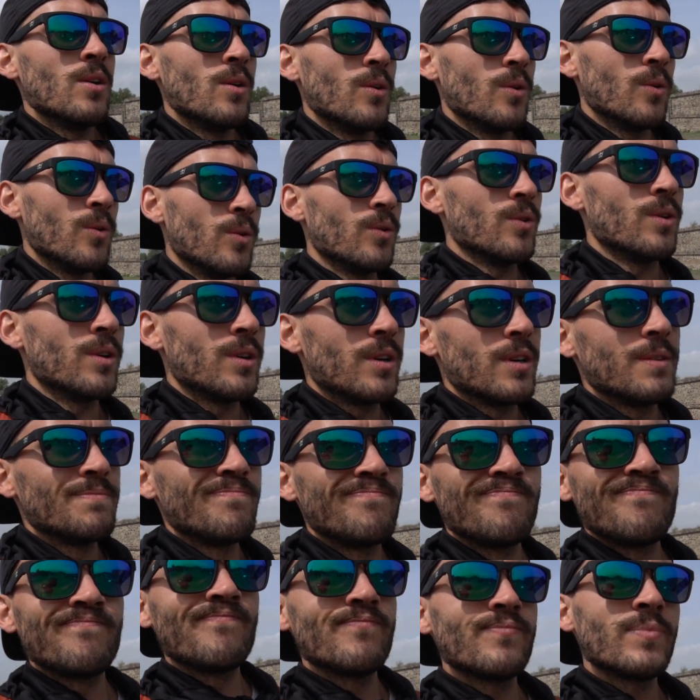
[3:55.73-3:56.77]
or
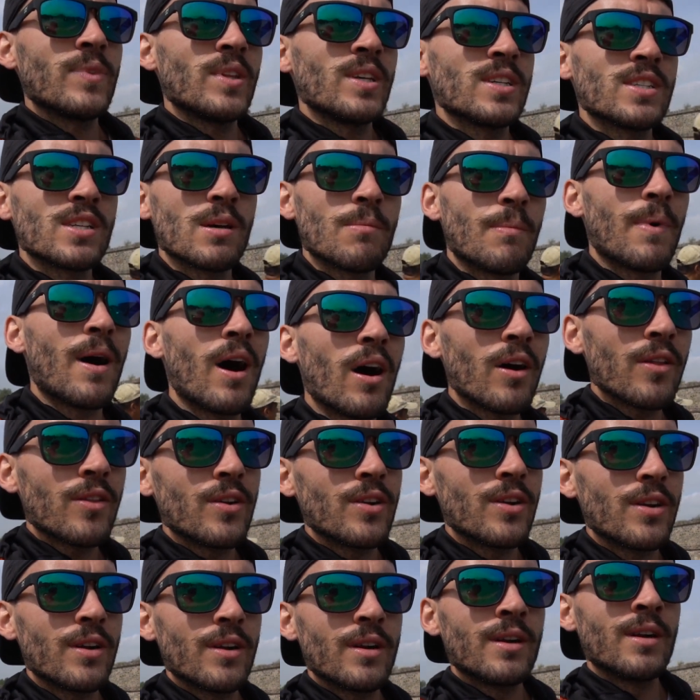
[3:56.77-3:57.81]
some
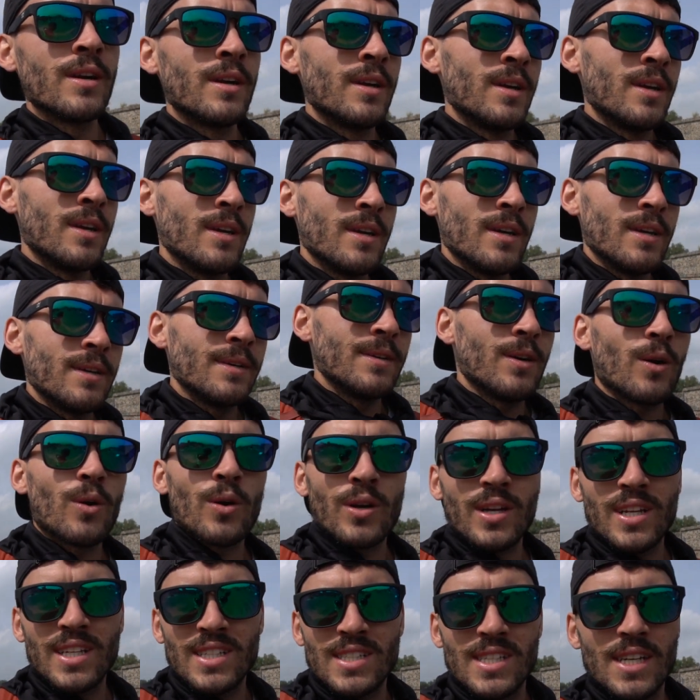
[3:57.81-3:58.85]
other
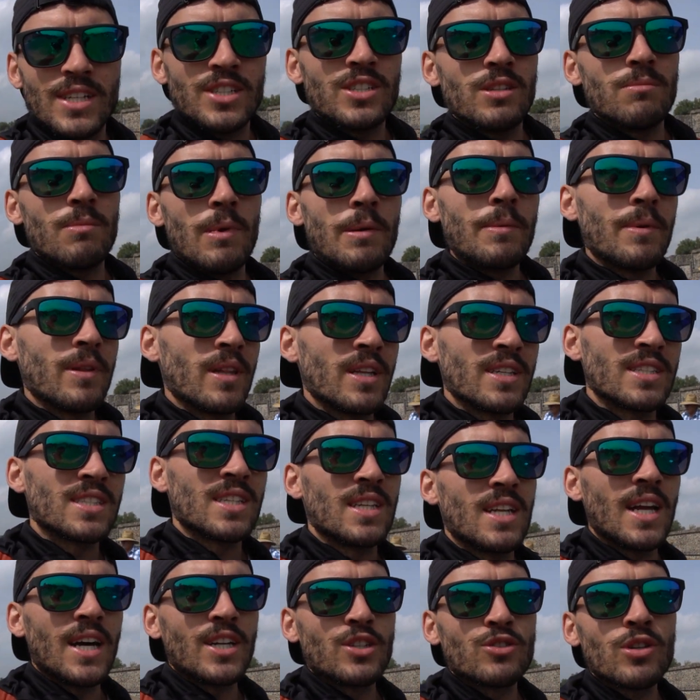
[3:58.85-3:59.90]
organization, maybe listed on